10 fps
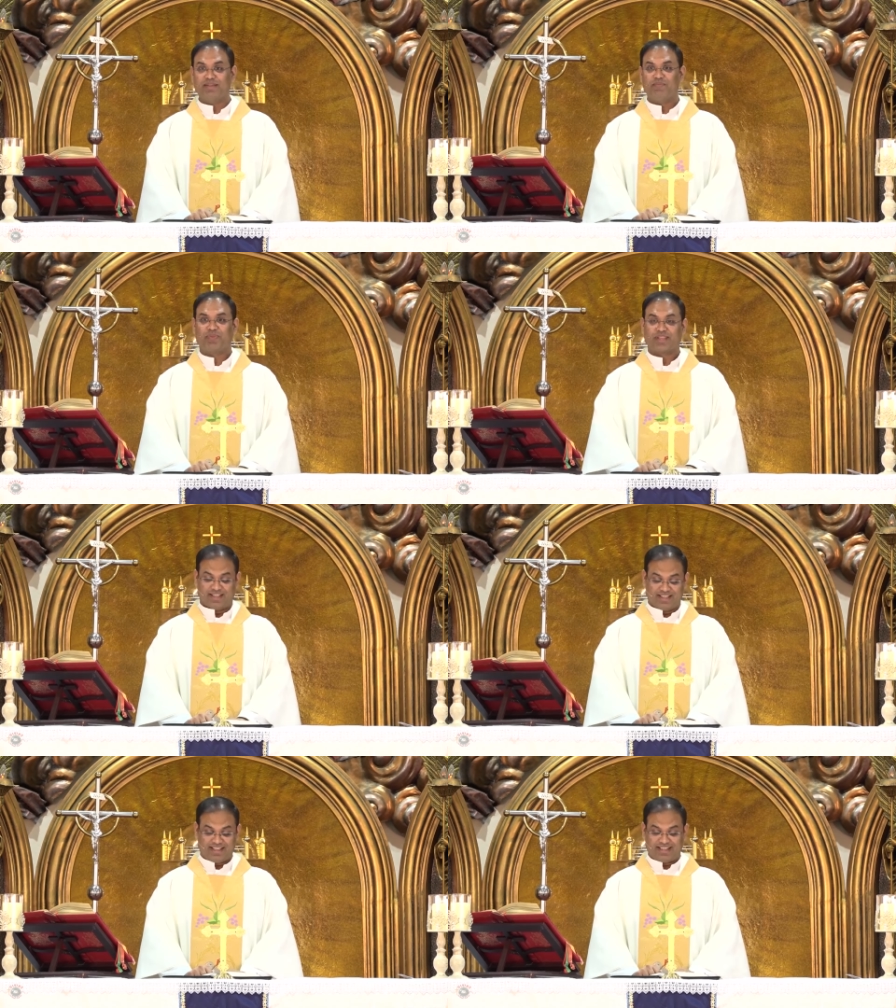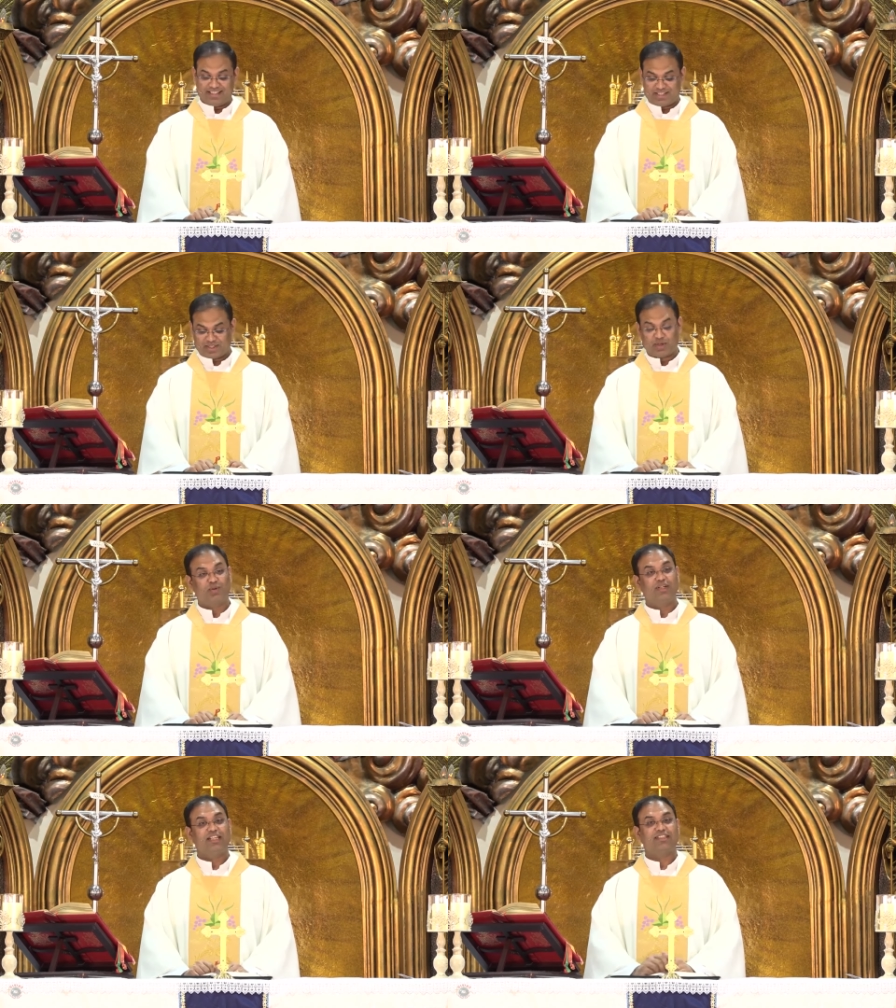me. And the
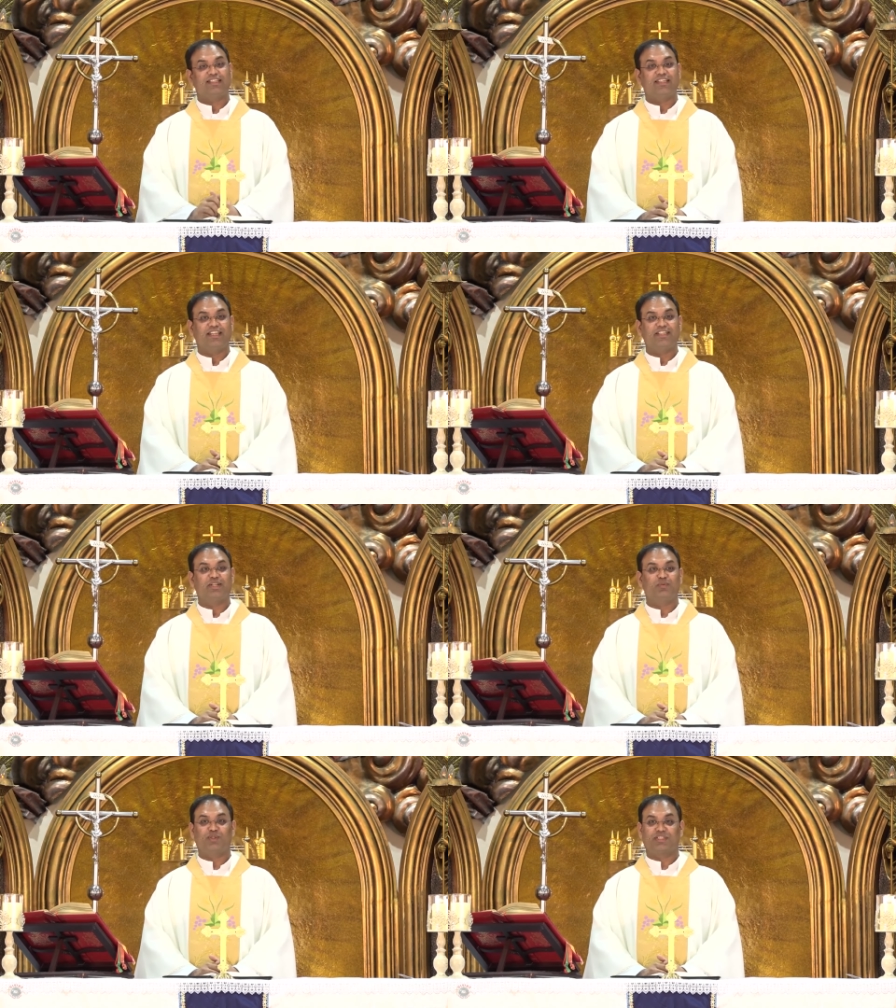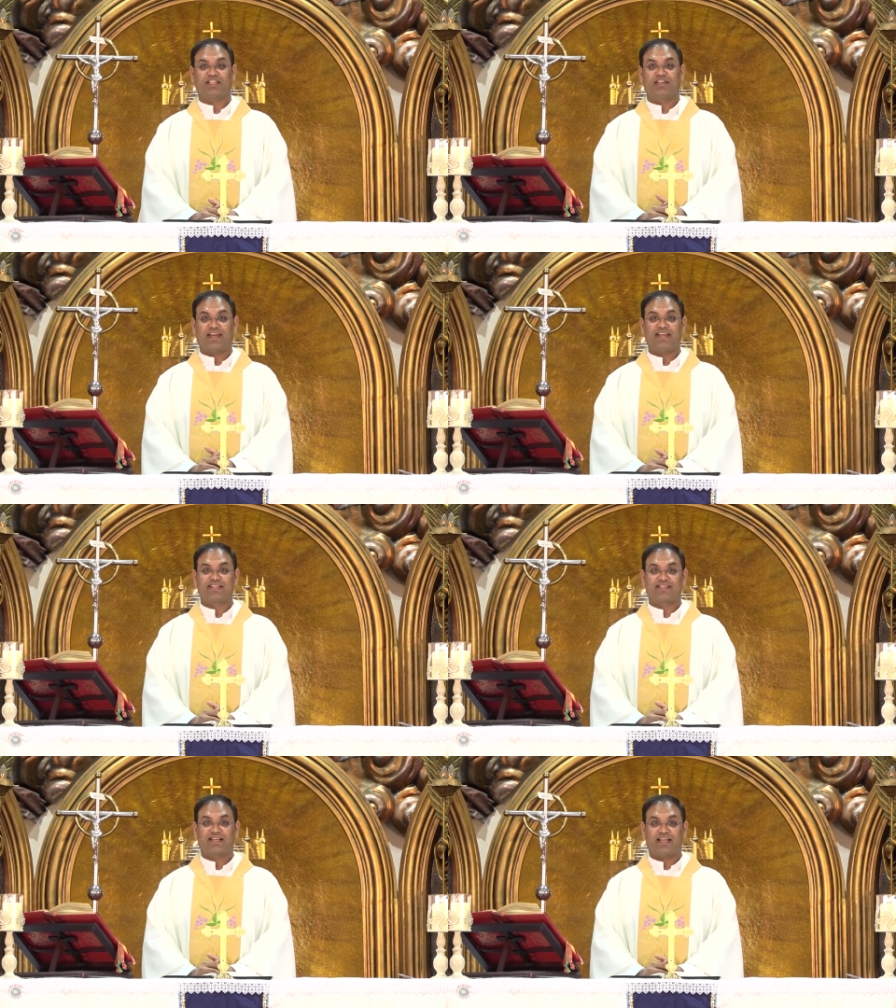only thing he did was a great
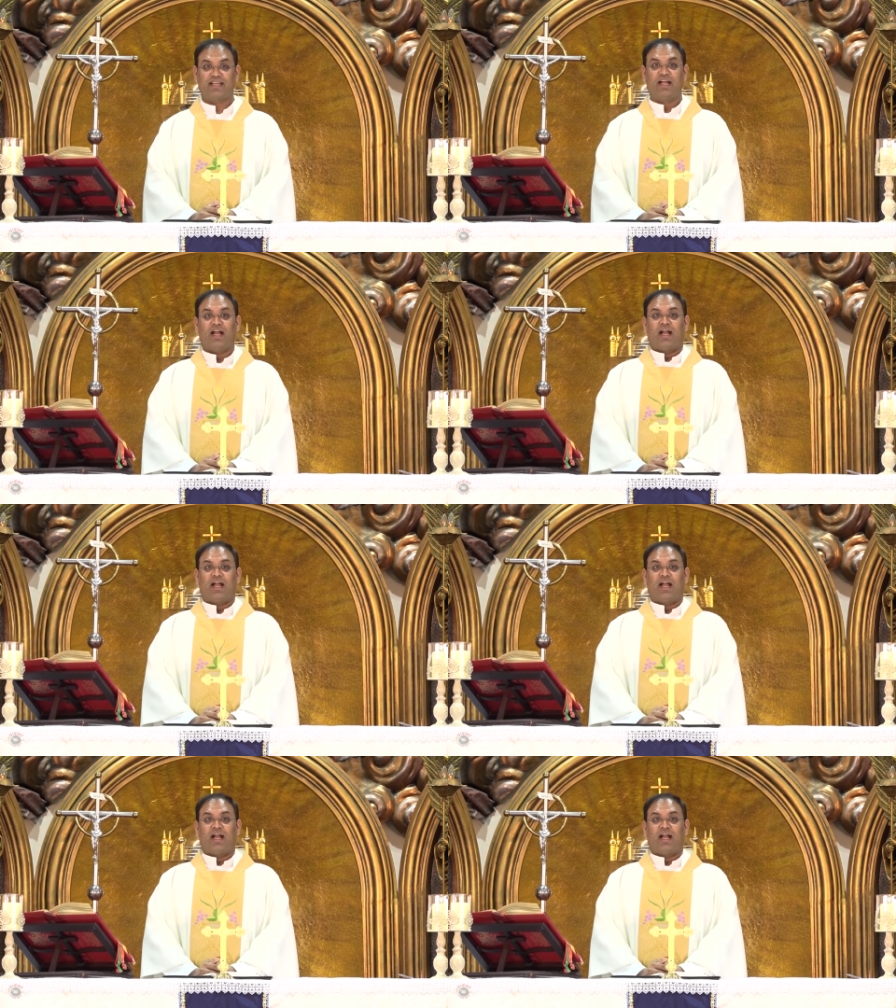sigh.